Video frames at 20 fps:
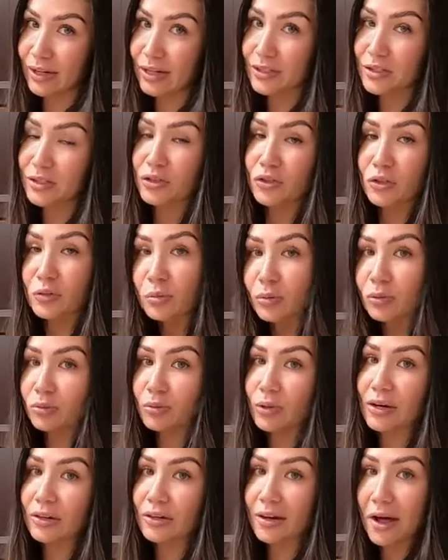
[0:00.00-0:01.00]
It's super
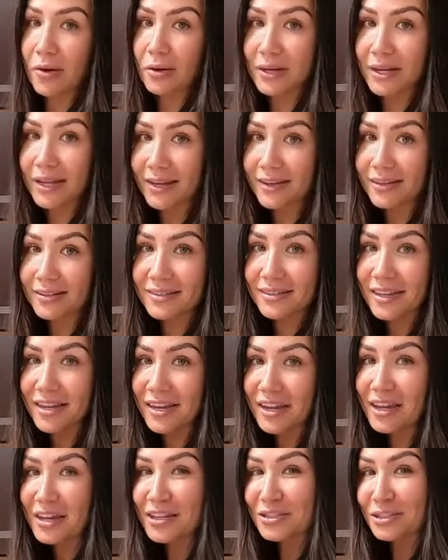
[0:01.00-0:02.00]
rare nowadays.
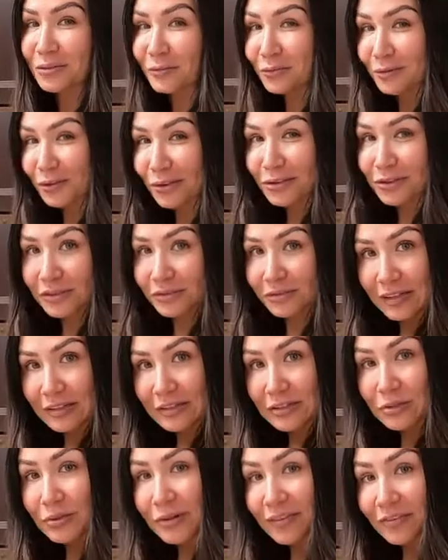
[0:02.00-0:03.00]
So for those of
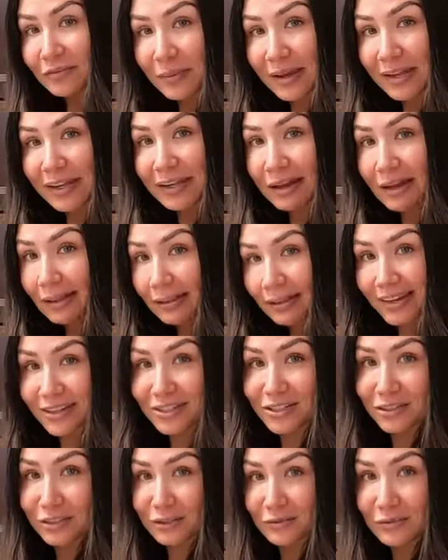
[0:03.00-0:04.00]
us who have made a
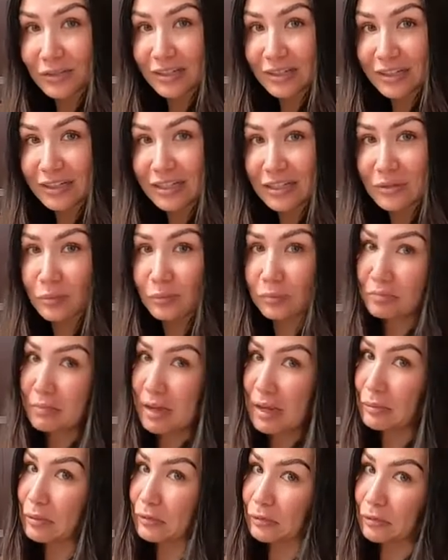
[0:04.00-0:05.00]
collection of C Ds,
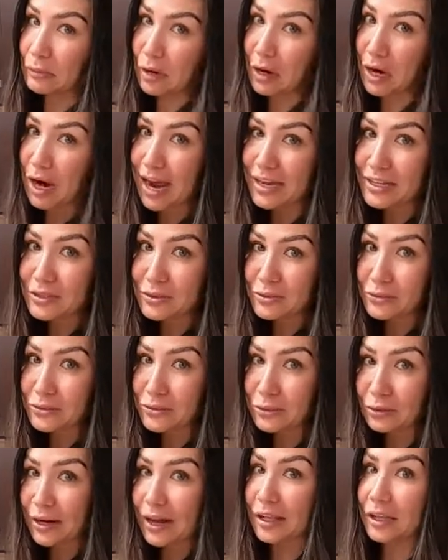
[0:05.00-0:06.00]
maybe from our high
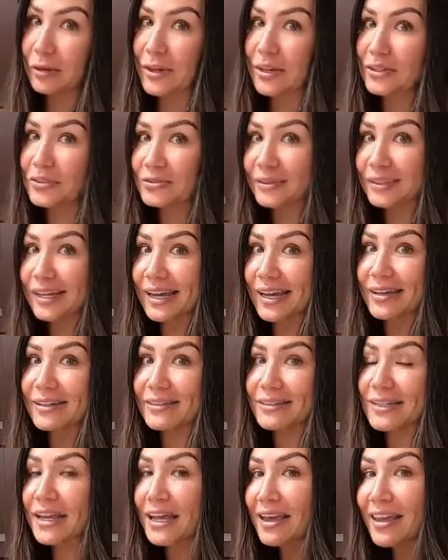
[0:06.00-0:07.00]
school or elementary
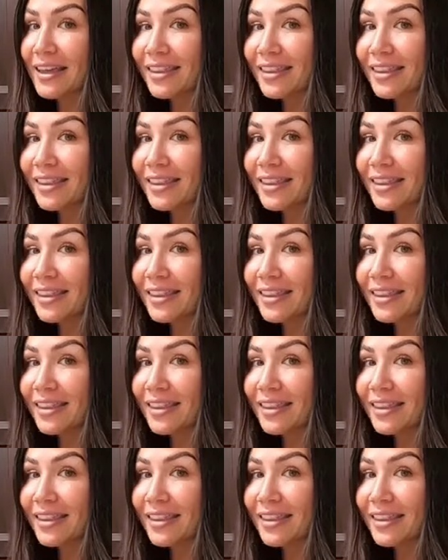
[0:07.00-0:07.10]
days,